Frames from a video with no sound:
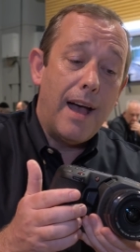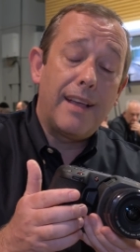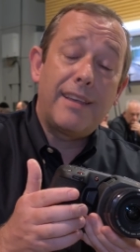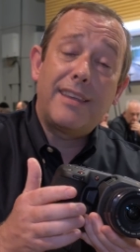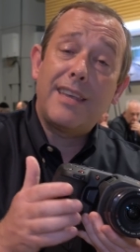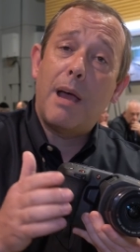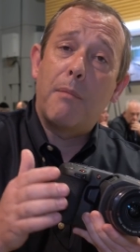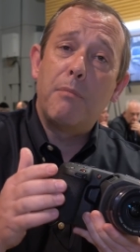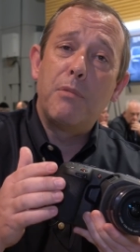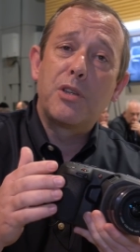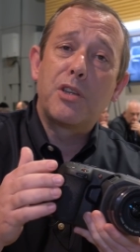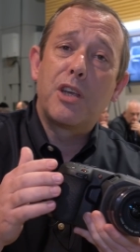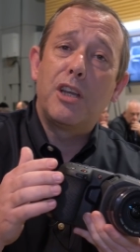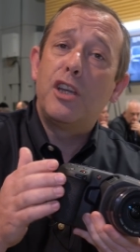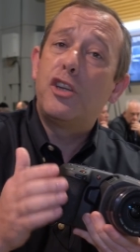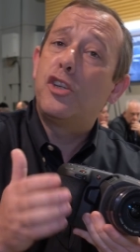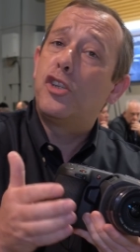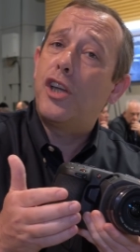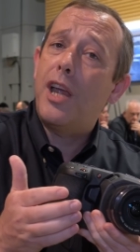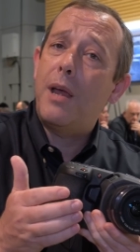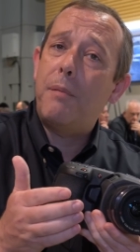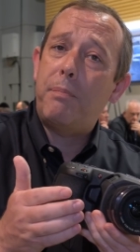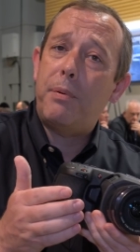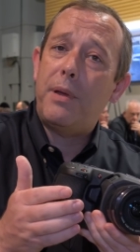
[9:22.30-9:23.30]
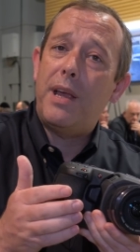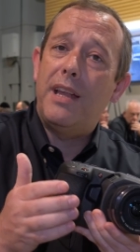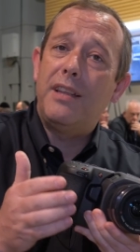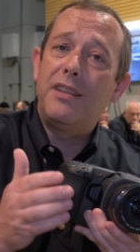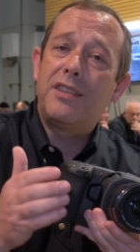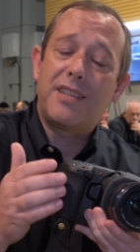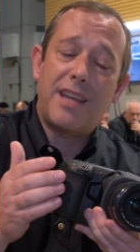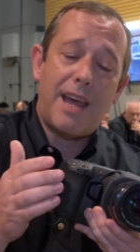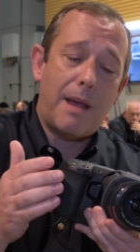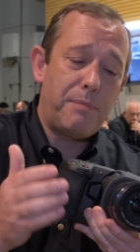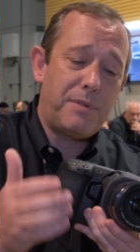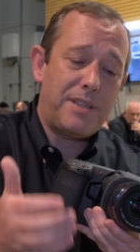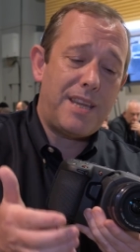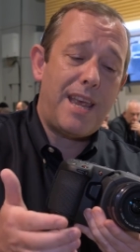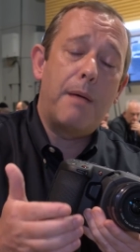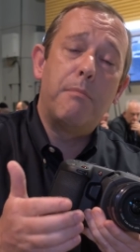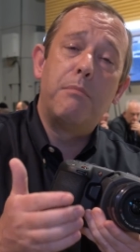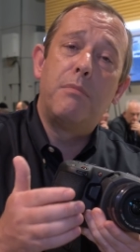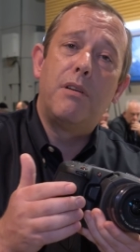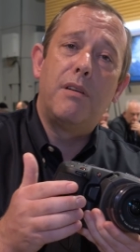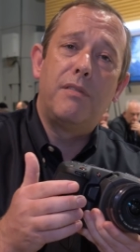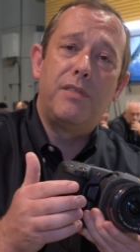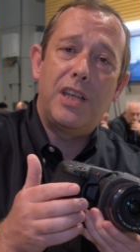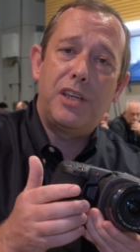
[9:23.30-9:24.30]
Camera's going to ship in
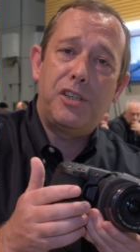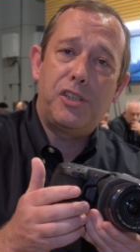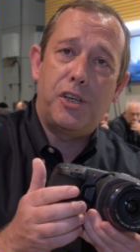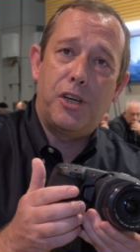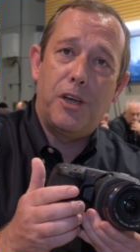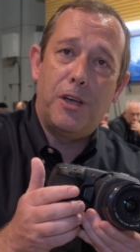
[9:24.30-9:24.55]
September of this